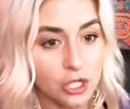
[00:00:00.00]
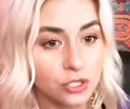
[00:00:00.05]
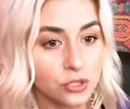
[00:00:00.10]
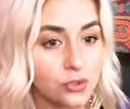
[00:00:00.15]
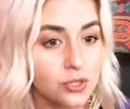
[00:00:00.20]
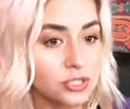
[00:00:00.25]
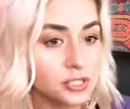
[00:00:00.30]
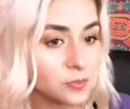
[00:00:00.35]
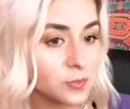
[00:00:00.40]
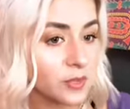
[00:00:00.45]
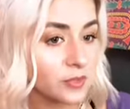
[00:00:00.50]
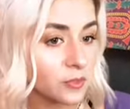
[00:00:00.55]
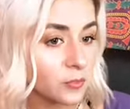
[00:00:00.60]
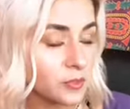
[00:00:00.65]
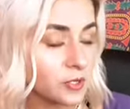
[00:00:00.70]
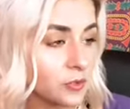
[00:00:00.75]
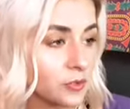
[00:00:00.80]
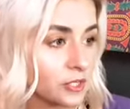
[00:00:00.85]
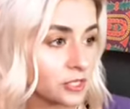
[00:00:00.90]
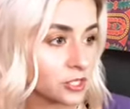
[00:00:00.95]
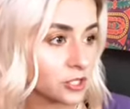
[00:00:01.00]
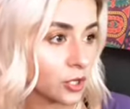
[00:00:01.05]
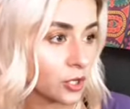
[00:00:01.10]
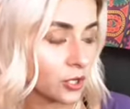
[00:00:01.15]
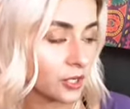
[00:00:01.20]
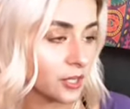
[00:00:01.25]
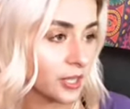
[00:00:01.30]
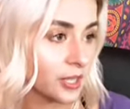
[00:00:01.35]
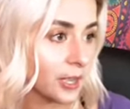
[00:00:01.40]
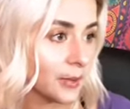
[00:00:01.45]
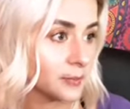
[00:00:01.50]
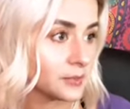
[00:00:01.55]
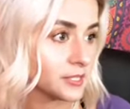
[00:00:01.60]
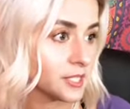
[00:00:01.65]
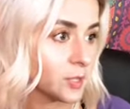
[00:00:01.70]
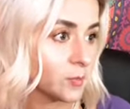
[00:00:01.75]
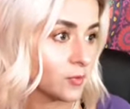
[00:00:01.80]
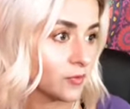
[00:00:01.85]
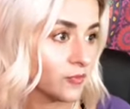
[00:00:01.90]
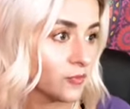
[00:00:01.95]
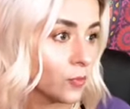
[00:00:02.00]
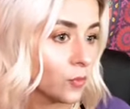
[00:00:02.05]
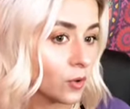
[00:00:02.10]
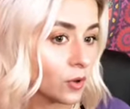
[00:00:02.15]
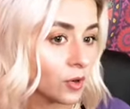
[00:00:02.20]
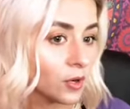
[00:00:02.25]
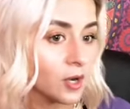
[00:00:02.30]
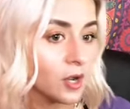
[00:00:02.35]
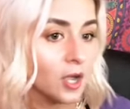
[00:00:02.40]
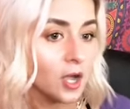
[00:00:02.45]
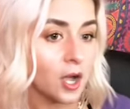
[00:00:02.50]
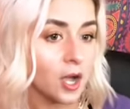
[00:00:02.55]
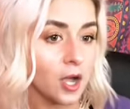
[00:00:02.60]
So this month when you get started, like I was saying before,